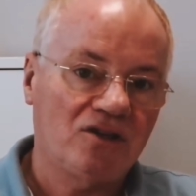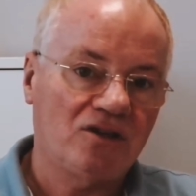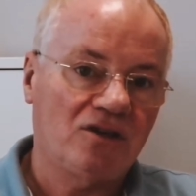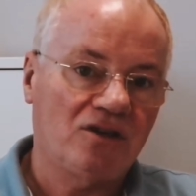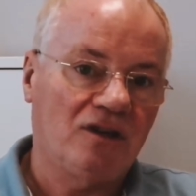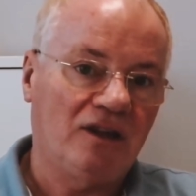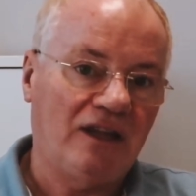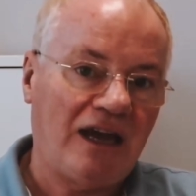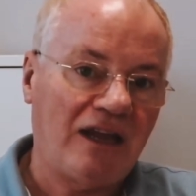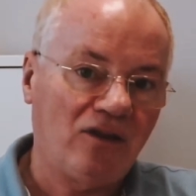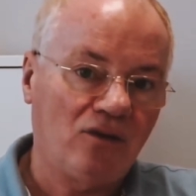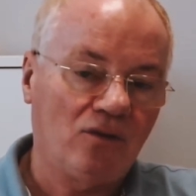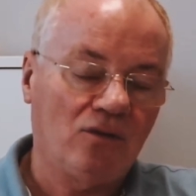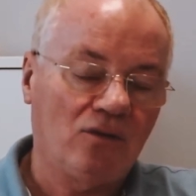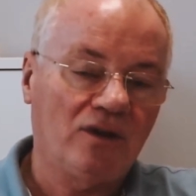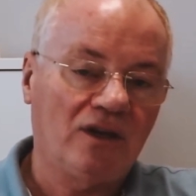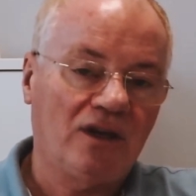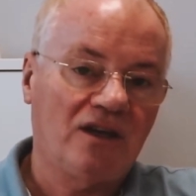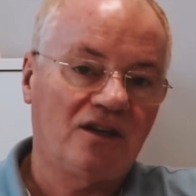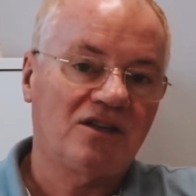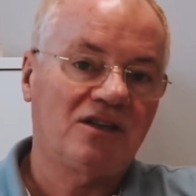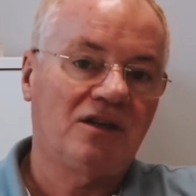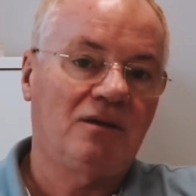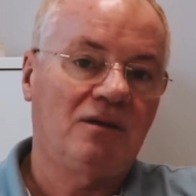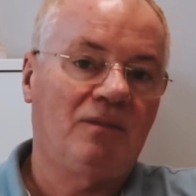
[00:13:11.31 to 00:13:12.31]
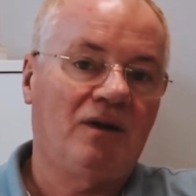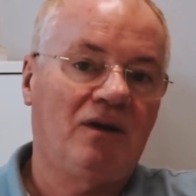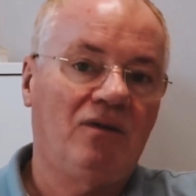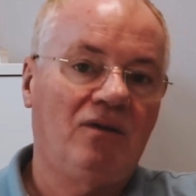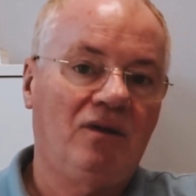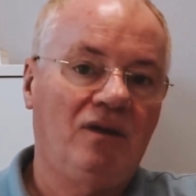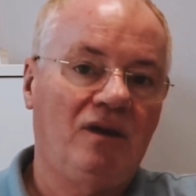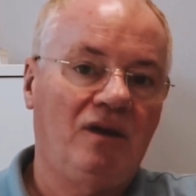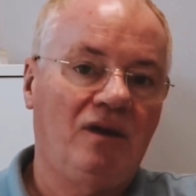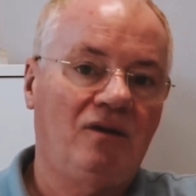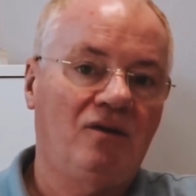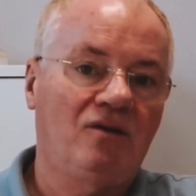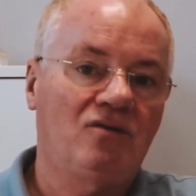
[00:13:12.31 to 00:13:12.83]
so the landowner gets the amount that
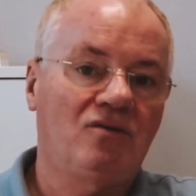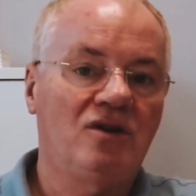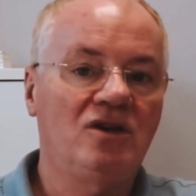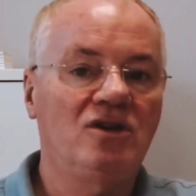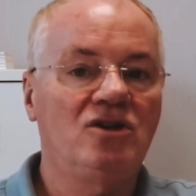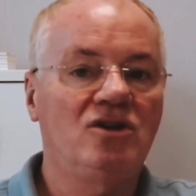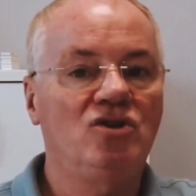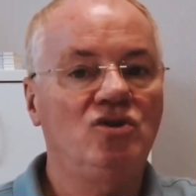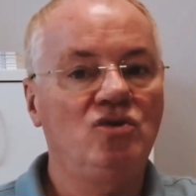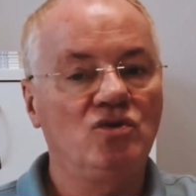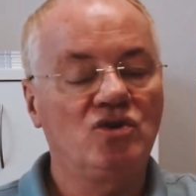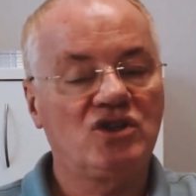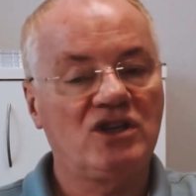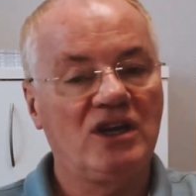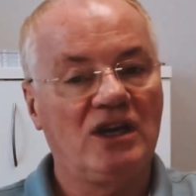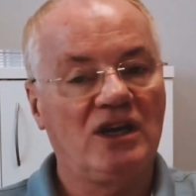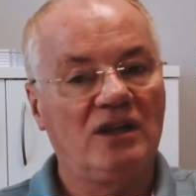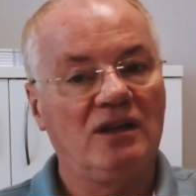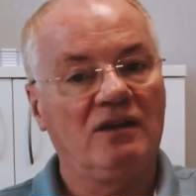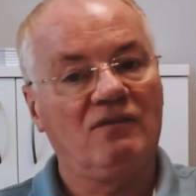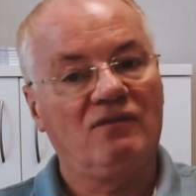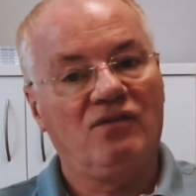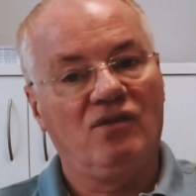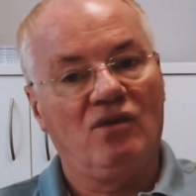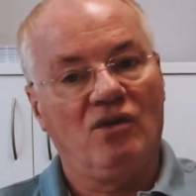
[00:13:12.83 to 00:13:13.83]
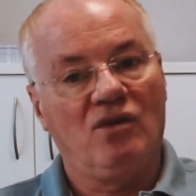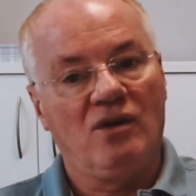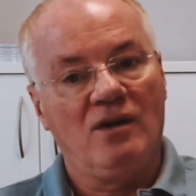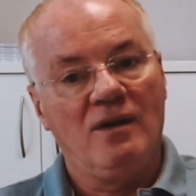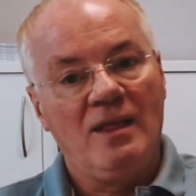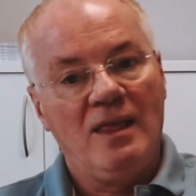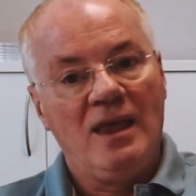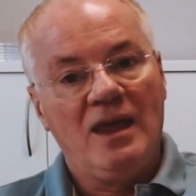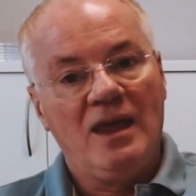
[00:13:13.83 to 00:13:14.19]
they agreed, you sell it for